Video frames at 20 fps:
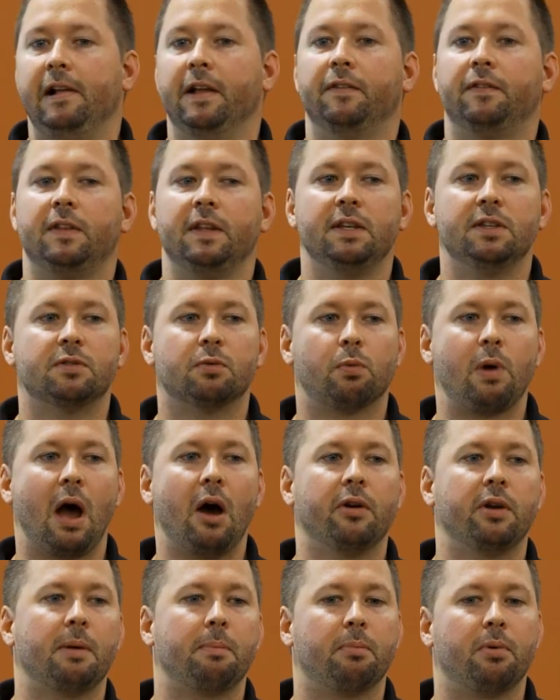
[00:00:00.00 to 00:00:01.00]
If these
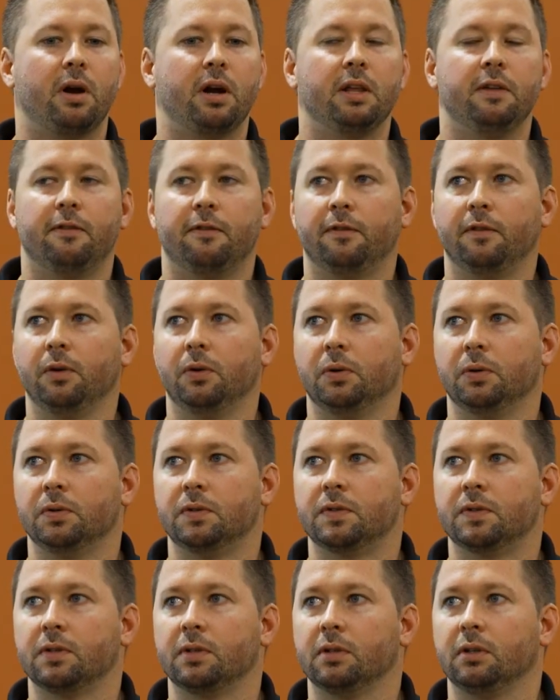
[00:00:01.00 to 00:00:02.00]
Roundup Ready
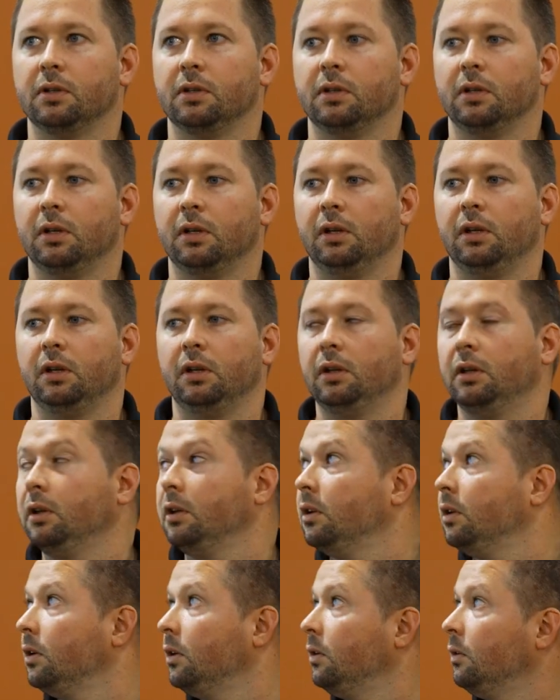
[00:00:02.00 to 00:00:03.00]
foods,
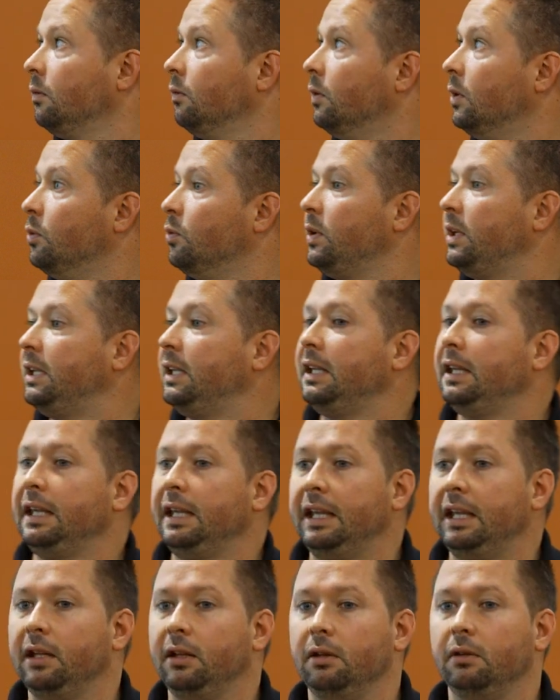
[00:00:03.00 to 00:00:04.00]
when we
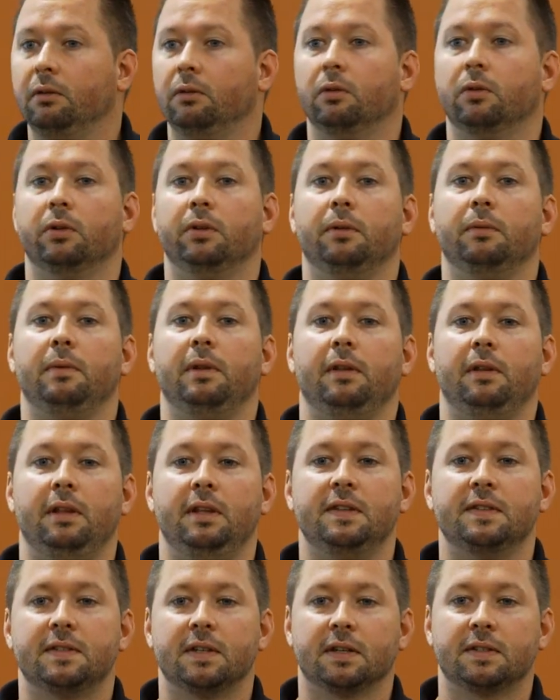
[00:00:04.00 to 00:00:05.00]
eat, when
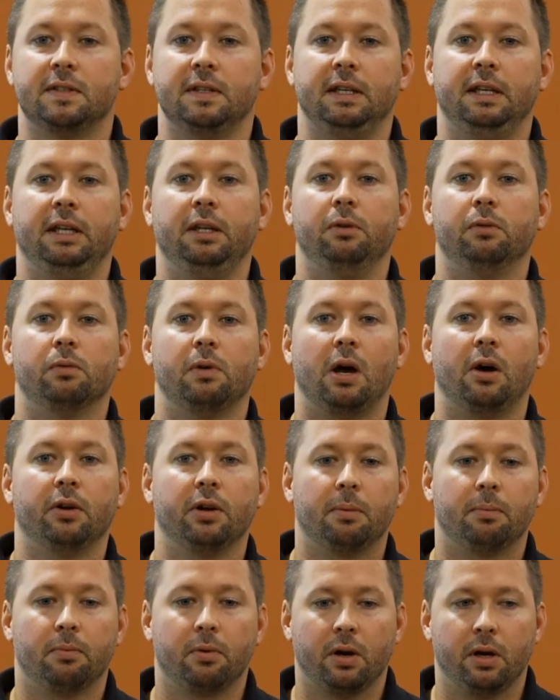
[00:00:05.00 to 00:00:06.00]
insects eat
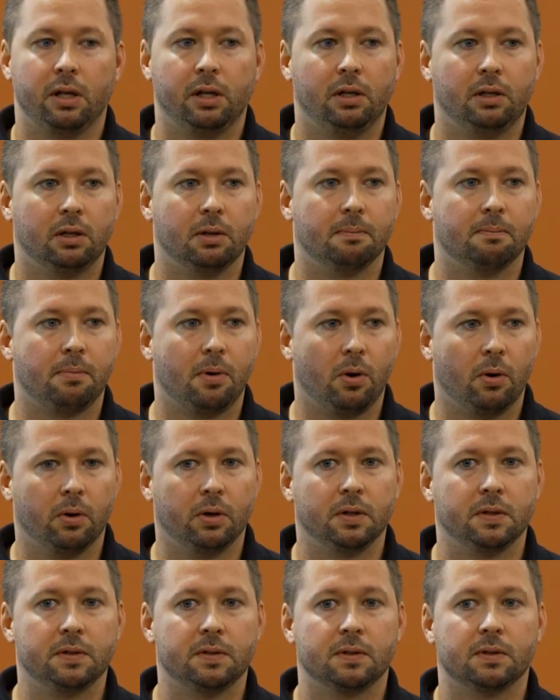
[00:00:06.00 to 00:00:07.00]
Roundup Ready
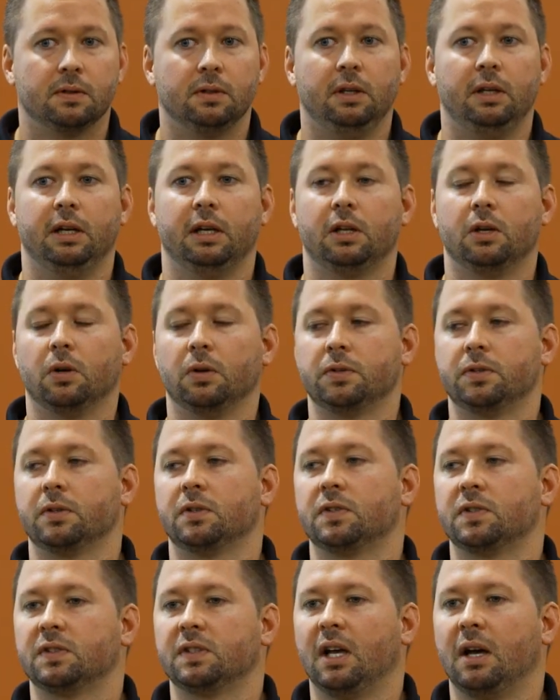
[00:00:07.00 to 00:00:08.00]
components and it goes
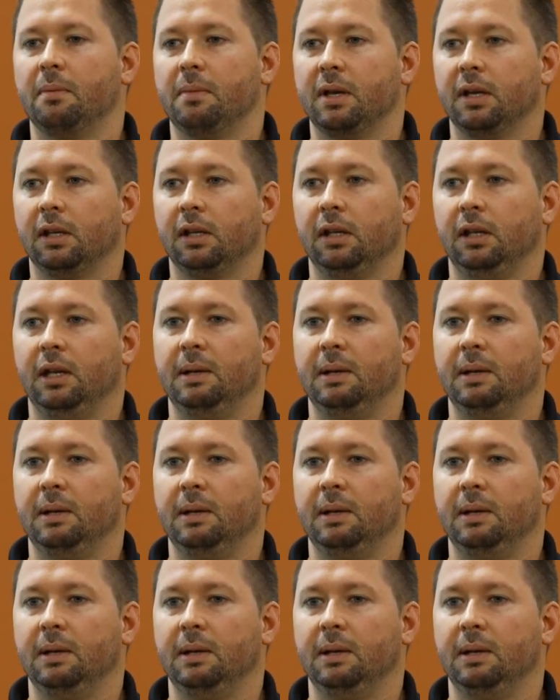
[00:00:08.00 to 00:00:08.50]
to their stomach